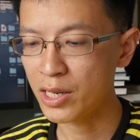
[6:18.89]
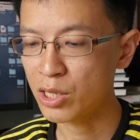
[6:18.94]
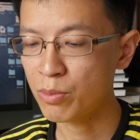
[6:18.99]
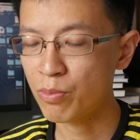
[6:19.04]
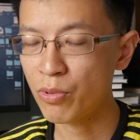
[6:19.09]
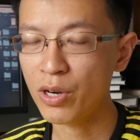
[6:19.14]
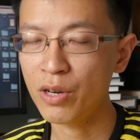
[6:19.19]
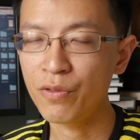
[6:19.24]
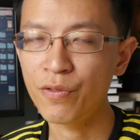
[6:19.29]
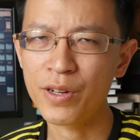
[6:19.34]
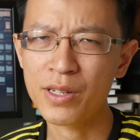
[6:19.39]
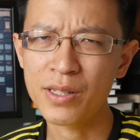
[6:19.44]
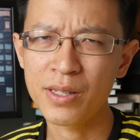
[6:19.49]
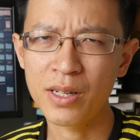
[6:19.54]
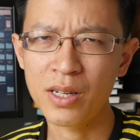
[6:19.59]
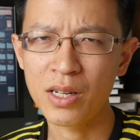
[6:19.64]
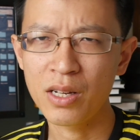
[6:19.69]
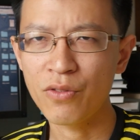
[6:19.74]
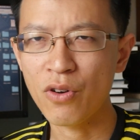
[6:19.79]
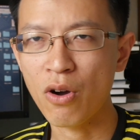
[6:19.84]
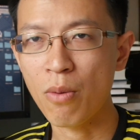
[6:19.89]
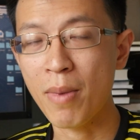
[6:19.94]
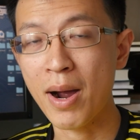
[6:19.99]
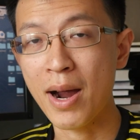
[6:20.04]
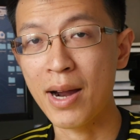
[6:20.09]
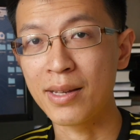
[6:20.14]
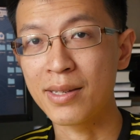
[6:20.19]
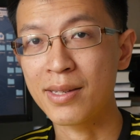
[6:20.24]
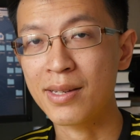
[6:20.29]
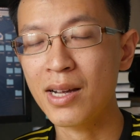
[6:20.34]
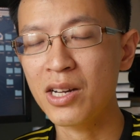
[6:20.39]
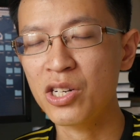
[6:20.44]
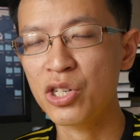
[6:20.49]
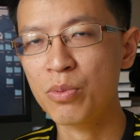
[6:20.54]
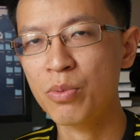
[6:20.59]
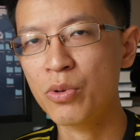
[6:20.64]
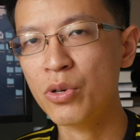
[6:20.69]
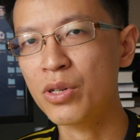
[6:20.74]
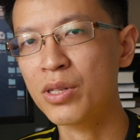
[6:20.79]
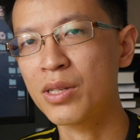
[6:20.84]
spray fixative on my
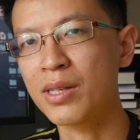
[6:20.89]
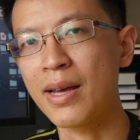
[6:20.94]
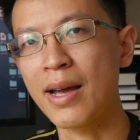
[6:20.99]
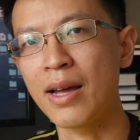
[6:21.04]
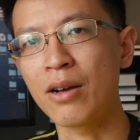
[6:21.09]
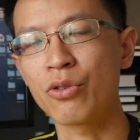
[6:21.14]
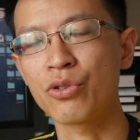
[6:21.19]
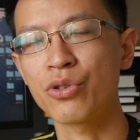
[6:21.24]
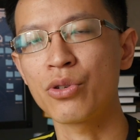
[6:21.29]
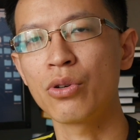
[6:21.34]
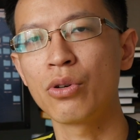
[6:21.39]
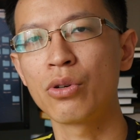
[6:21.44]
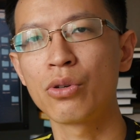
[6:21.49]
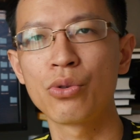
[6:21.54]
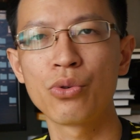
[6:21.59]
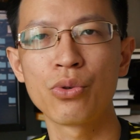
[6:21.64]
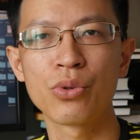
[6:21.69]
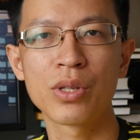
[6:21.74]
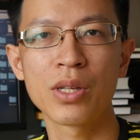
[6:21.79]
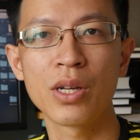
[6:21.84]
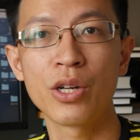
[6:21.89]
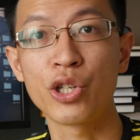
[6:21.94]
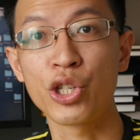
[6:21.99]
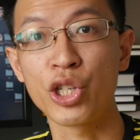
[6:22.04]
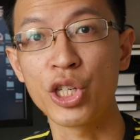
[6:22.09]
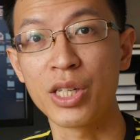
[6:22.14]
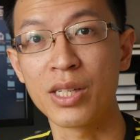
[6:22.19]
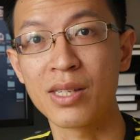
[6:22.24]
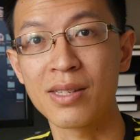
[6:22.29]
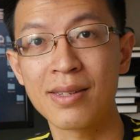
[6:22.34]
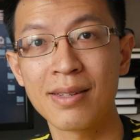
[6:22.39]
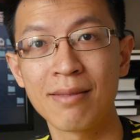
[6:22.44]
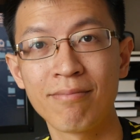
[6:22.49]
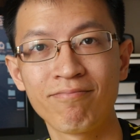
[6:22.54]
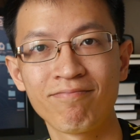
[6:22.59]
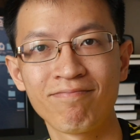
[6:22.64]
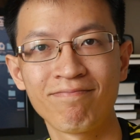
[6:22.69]
sketchbooks and also loose sheets.